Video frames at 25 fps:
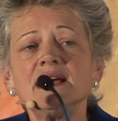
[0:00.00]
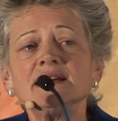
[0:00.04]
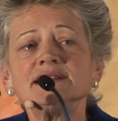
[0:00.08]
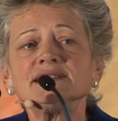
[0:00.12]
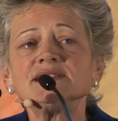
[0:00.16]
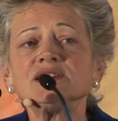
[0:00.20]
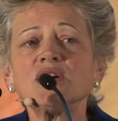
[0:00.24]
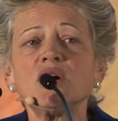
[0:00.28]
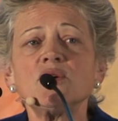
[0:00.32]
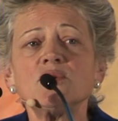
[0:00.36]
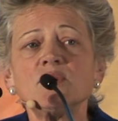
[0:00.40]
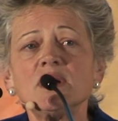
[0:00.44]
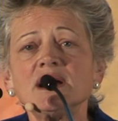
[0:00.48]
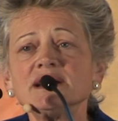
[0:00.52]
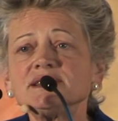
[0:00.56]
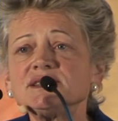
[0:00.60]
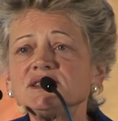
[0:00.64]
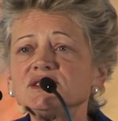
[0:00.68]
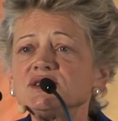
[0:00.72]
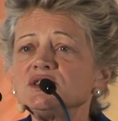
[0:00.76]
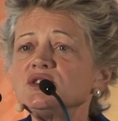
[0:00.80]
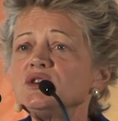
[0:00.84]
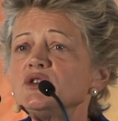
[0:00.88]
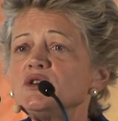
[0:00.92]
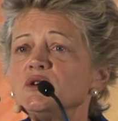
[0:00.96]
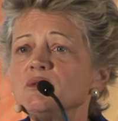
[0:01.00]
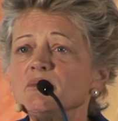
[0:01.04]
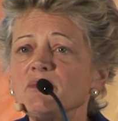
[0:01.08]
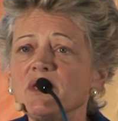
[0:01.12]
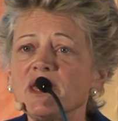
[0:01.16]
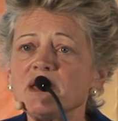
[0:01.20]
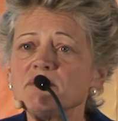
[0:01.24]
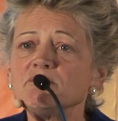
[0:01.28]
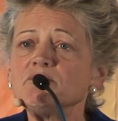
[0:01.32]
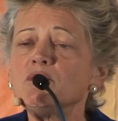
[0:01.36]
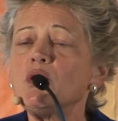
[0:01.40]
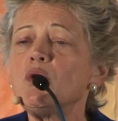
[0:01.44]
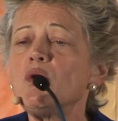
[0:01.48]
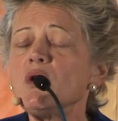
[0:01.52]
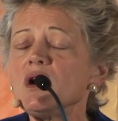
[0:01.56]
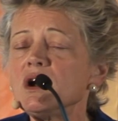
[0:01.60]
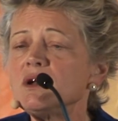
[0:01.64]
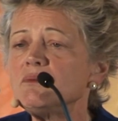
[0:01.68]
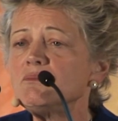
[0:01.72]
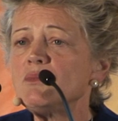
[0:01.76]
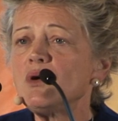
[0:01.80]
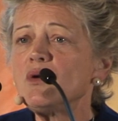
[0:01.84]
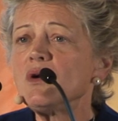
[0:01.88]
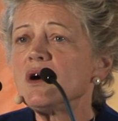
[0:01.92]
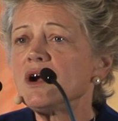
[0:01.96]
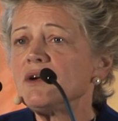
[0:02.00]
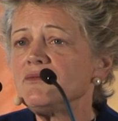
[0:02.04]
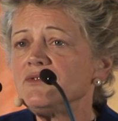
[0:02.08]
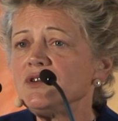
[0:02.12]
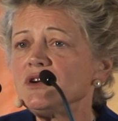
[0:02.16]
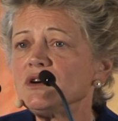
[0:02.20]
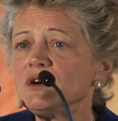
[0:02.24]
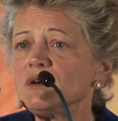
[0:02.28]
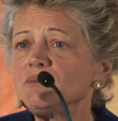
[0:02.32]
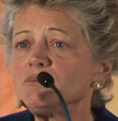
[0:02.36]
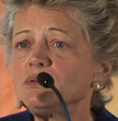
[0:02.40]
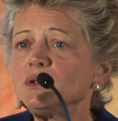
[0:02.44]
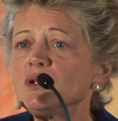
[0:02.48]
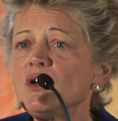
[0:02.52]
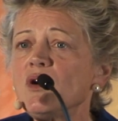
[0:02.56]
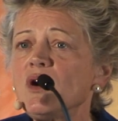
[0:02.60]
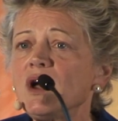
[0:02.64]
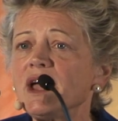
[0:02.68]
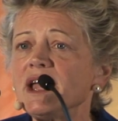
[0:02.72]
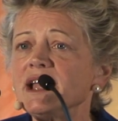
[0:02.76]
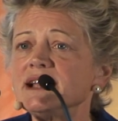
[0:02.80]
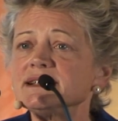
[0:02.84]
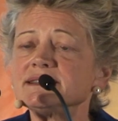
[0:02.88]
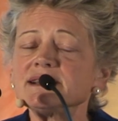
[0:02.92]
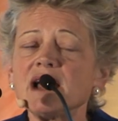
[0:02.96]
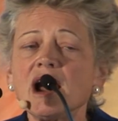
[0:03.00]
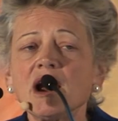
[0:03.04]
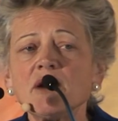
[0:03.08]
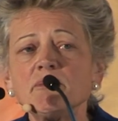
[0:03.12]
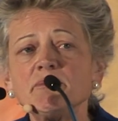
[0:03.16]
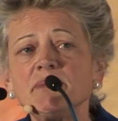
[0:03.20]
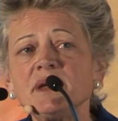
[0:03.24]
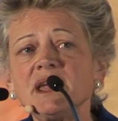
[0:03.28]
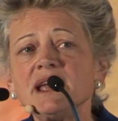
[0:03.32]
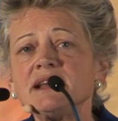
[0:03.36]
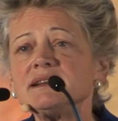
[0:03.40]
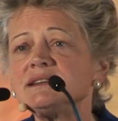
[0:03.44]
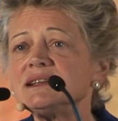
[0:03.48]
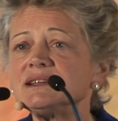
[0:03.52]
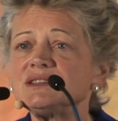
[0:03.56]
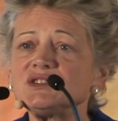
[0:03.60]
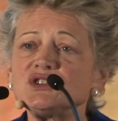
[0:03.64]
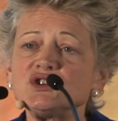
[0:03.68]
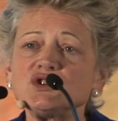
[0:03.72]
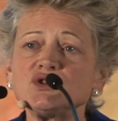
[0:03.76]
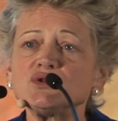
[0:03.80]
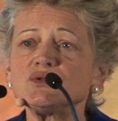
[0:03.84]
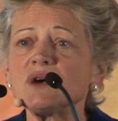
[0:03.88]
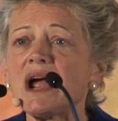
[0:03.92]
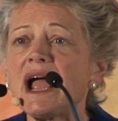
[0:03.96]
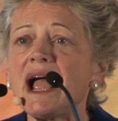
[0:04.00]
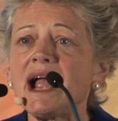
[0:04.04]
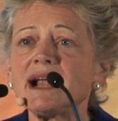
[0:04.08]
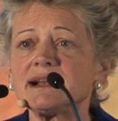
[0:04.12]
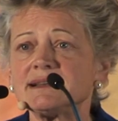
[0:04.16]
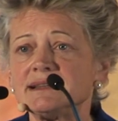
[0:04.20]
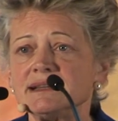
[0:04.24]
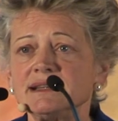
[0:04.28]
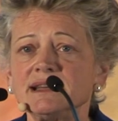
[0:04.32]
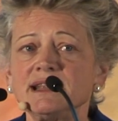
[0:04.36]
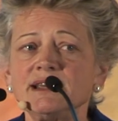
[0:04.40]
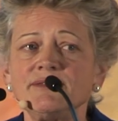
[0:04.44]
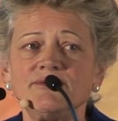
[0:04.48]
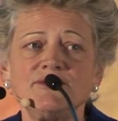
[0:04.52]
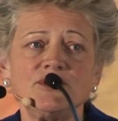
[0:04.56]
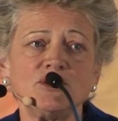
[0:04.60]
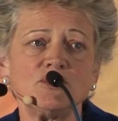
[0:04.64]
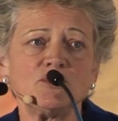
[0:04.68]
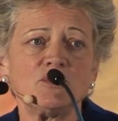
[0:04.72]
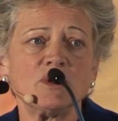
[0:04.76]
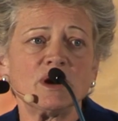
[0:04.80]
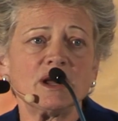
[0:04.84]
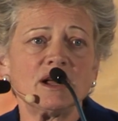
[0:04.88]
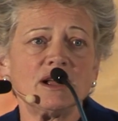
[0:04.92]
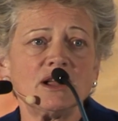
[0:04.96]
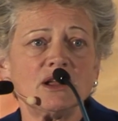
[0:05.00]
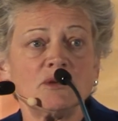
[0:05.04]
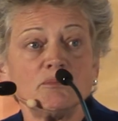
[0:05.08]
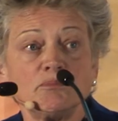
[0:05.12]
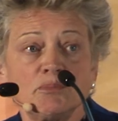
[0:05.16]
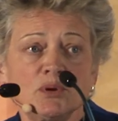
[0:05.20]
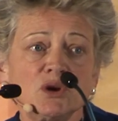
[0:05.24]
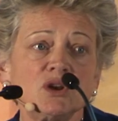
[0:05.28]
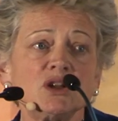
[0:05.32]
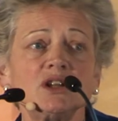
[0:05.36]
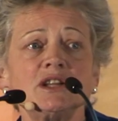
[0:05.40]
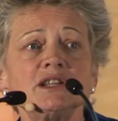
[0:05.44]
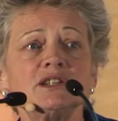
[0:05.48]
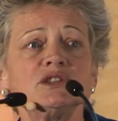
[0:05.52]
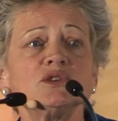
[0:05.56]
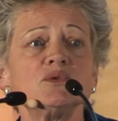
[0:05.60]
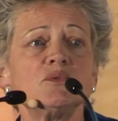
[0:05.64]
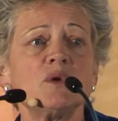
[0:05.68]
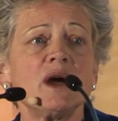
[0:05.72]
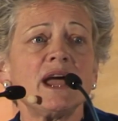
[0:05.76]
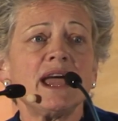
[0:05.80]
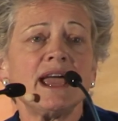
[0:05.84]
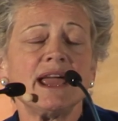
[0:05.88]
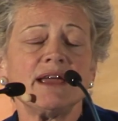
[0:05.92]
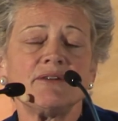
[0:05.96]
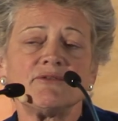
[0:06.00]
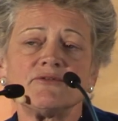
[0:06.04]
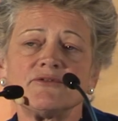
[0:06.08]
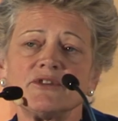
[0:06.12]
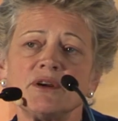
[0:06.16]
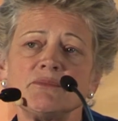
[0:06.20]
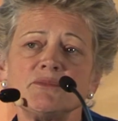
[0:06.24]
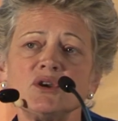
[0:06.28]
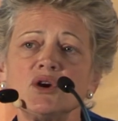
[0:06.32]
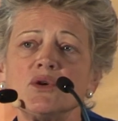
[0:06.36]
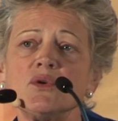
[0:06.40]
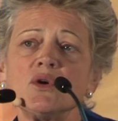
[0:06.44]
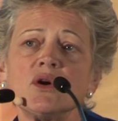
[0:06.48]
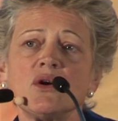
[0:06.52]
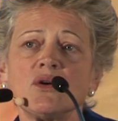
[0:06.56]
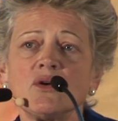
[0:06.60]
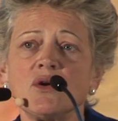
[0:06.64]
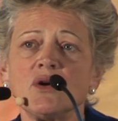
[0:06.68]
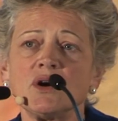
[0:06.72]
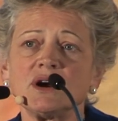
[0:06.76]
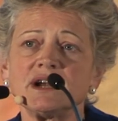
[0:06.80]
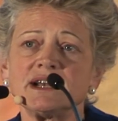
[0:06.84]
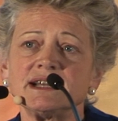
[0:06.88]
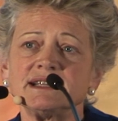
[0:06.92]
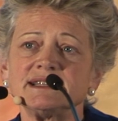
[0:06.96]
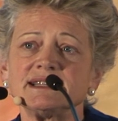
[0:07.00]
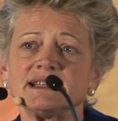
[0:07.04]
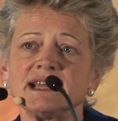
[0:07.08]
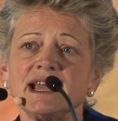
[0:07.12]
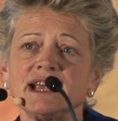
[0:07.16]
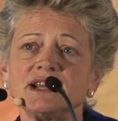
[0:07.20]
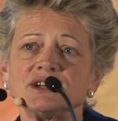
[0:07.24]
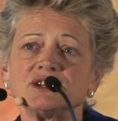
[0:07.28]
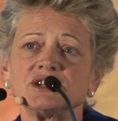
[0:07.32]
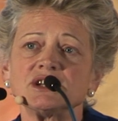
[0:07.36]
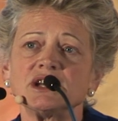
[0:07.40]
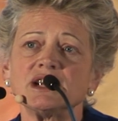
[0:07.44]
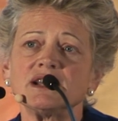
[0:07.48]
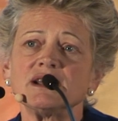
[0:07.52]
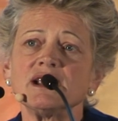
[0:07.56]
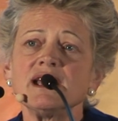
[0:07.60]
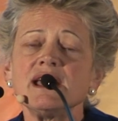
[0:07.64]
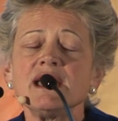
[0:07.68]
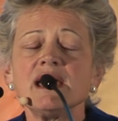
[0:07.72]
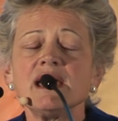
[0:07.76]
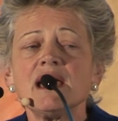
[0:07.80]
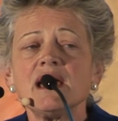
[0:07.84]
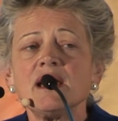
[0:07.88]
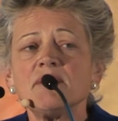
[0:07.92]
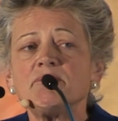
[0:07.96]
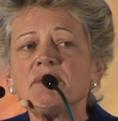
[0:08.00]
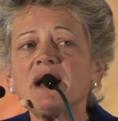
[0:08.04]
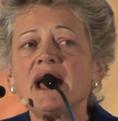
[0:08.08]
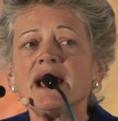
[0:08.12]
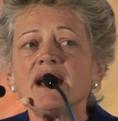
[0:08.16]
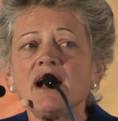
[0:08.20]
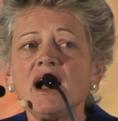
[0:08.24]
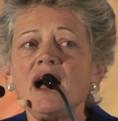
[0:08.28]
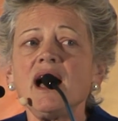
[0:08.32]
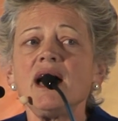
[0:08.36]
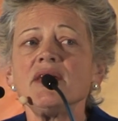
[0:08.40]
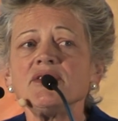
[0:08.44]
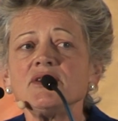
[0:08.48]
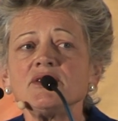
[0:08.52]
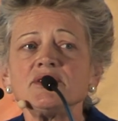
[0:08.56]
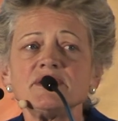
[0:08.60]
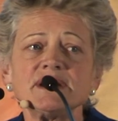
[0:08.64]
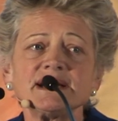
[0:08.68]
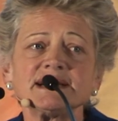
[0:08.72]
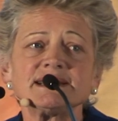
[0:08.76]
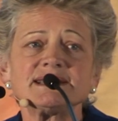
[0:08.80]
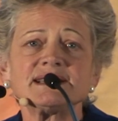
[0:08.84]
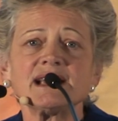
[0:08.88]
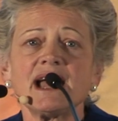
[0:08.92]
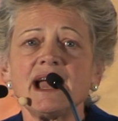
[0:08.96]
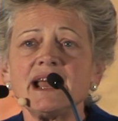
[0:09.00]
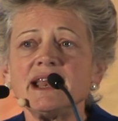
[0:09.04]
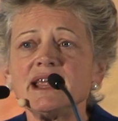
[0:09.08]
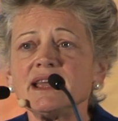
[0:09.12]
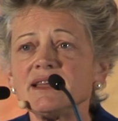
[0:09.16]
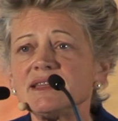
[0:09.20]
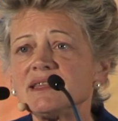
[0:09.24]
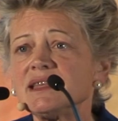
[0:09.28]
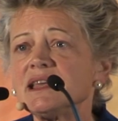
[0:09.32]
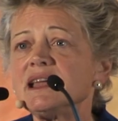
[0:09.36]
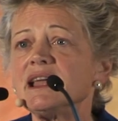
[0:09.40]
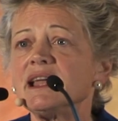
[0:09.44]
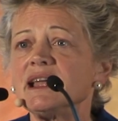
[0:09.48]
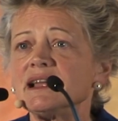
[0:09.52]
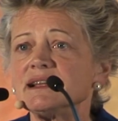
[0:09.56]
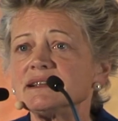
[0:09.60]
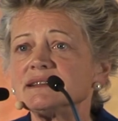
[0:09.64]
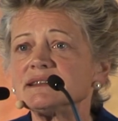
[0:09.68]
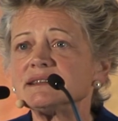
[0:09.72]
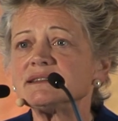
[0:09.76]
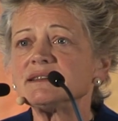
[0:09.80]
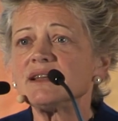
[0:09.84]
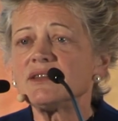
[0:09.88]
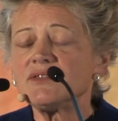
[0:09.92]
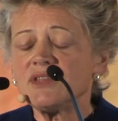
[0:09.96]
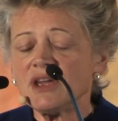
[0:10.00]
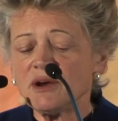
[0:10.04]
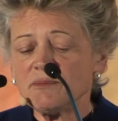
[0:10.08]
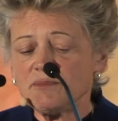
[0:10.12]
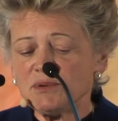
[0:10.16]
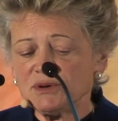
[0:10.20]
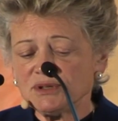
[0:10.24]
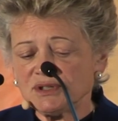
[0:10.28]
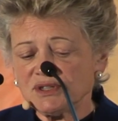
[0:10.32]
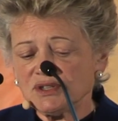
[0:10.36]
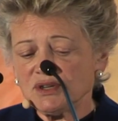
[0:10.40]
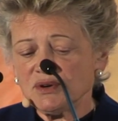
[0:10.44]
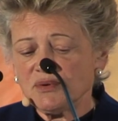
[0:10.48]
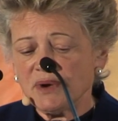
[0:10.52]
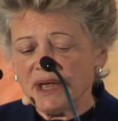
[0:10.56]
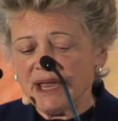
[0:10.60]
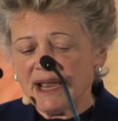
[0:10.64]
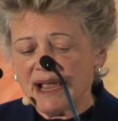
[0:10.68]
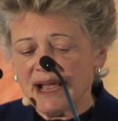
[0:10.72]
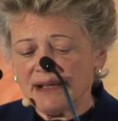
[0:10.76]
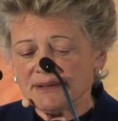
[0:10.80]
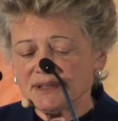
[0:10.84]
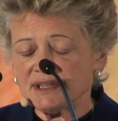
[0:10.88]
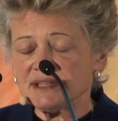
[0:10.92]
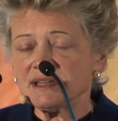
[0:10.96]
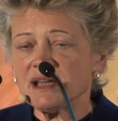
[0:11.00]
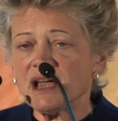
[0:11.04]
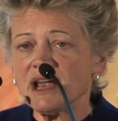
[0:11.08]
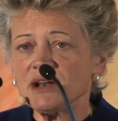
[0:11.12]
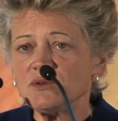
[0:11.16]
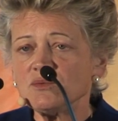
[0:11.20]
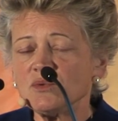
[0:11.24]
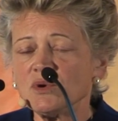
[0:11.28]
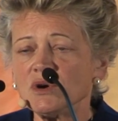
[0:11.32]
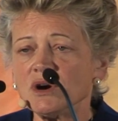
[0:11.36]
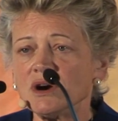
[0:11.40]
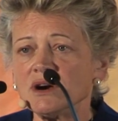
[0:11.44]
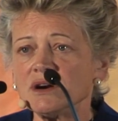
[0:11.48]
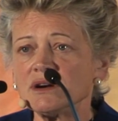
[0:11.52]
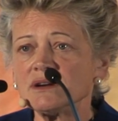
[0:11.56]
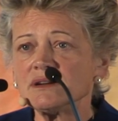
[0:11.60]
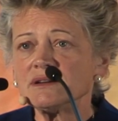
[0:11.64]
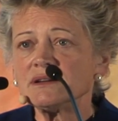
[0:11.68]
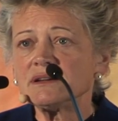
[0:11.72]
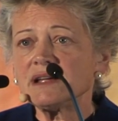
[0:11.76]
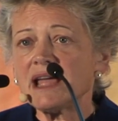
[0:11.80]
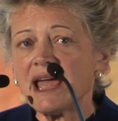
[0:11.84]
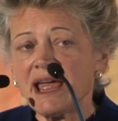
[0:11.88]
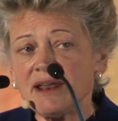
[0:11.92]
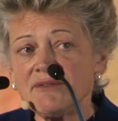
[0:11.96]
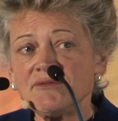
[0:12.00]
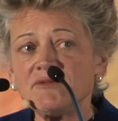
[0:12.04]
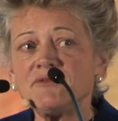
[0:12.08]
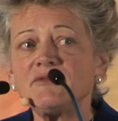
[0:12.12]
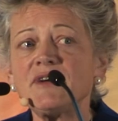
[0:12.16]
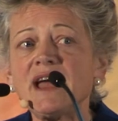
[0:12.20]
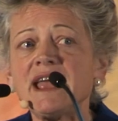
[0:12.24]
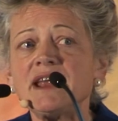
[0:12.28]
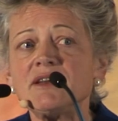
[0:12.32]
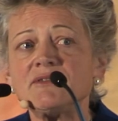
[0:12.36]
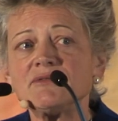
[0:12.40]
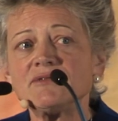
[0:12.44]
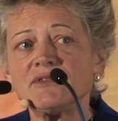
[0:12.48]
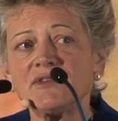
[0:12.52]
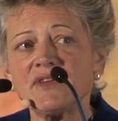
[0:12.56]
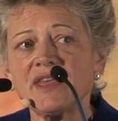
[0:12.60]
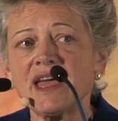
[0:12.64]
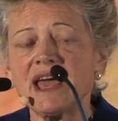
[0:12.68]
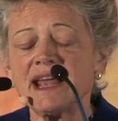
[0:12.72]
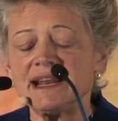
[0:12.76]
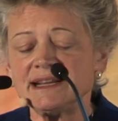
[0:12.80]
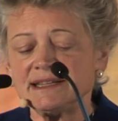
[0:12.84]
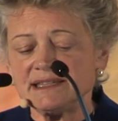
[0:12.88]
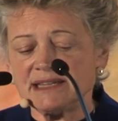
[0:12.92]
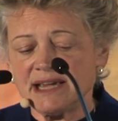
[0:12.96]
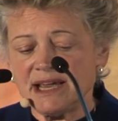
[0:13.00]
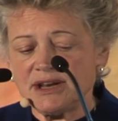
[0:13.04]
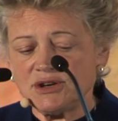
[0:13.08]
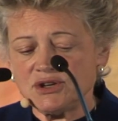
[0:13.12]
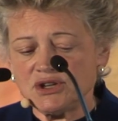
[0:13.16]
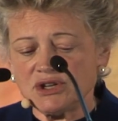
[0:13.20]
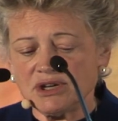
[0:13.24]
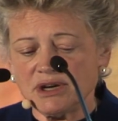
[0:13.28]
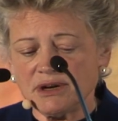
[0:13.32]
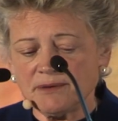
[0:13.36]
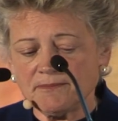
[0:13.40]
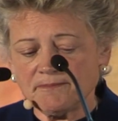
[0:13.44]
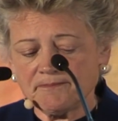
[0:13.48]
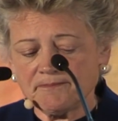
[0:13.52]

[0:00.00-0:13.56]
So assume that more and more of your employees are being distracted, if you will, pulled away from your organization by other exciting things they're pursuing outside work, and fight for that attention.